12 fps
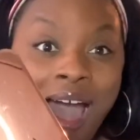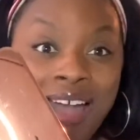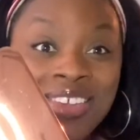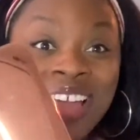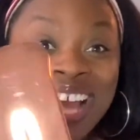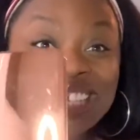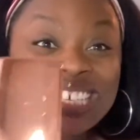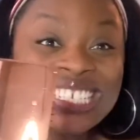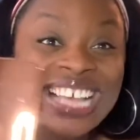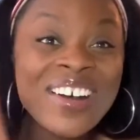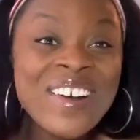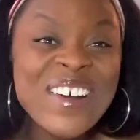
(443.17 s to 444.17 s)
You guys
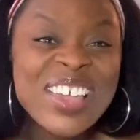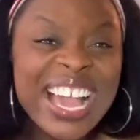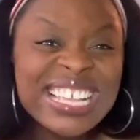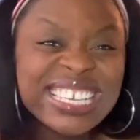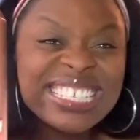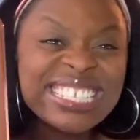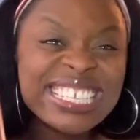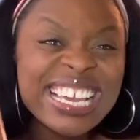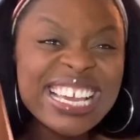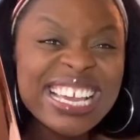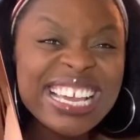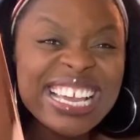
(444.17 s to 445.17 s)
can, oh, you guys can
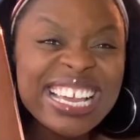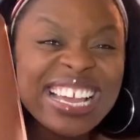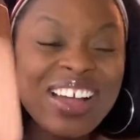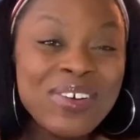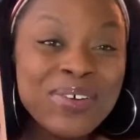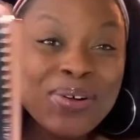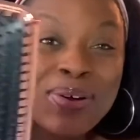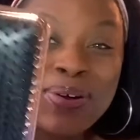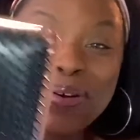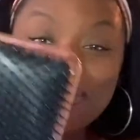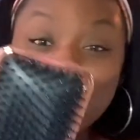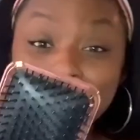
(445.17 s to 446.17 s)
see.
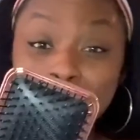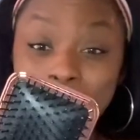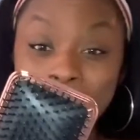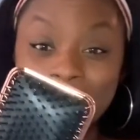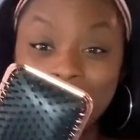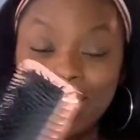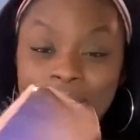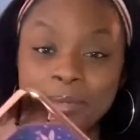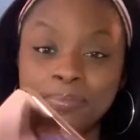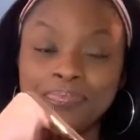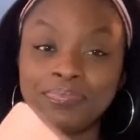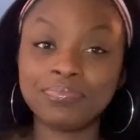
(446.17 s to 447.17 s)
Oh, that's
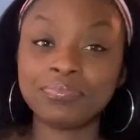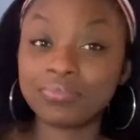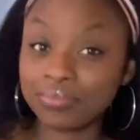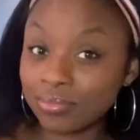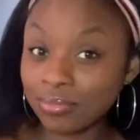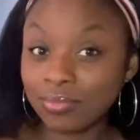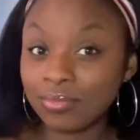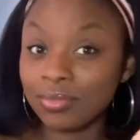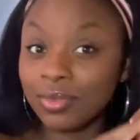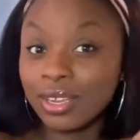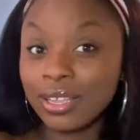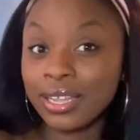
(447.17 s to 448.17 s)
so
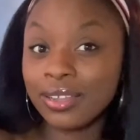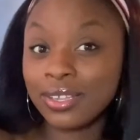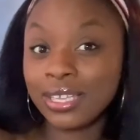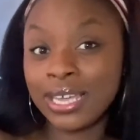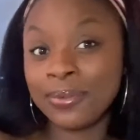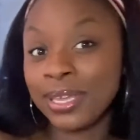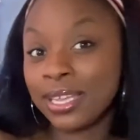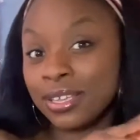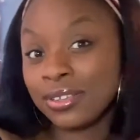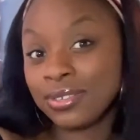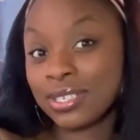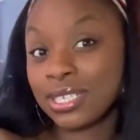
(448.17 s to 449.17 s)
pretty. Yeah, we can
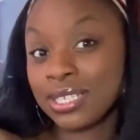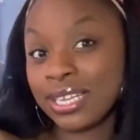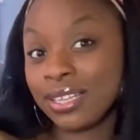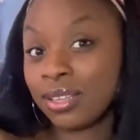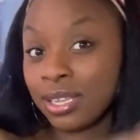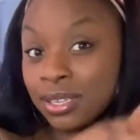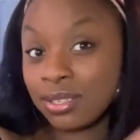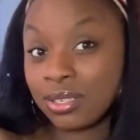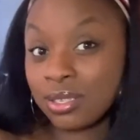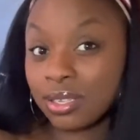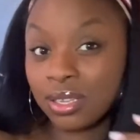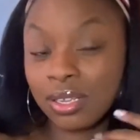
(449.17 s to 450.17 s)
use this like this.
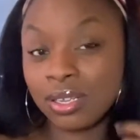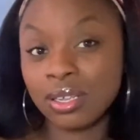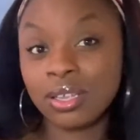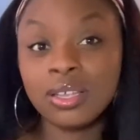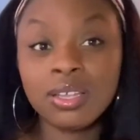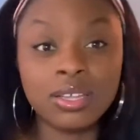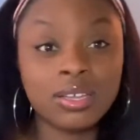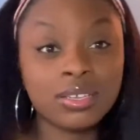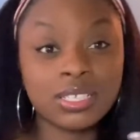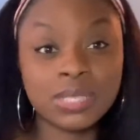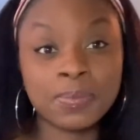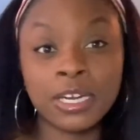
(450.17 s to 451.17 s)

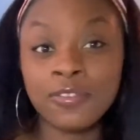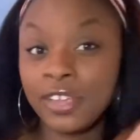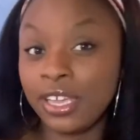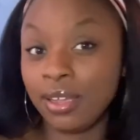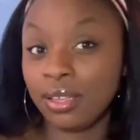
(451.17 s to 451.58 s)
It's perfect.